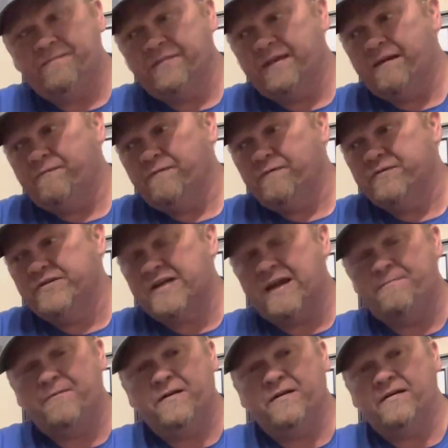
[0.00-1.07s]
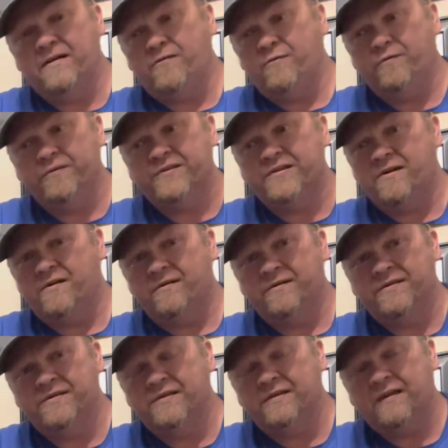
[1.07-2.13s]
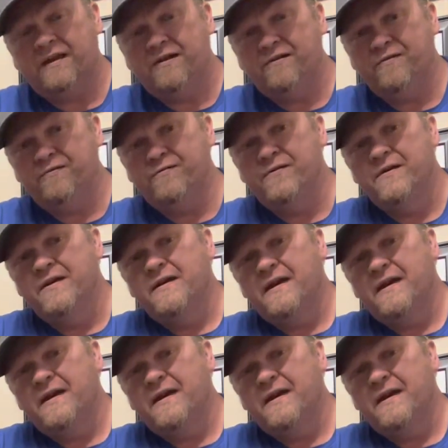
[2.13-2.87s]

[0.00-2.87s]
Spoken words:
They were jamming old songs that they knew